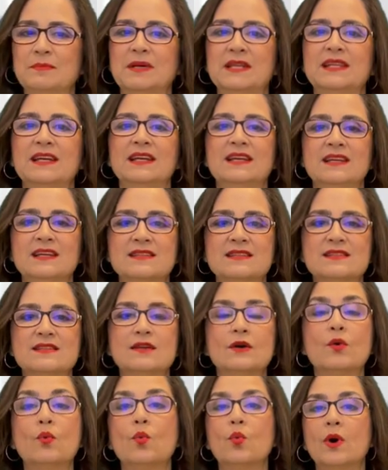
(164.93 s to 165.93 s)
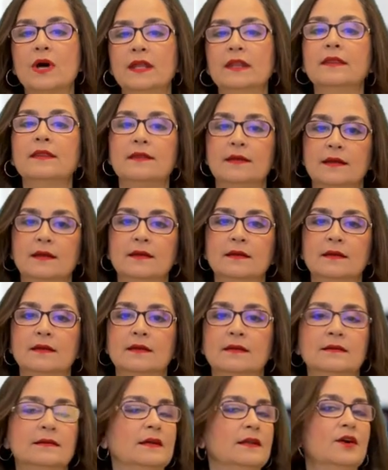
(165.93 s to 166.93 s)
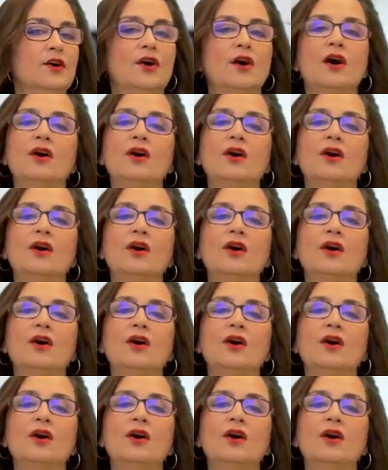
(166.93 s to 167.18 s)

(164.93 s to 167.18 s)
But there is one thing that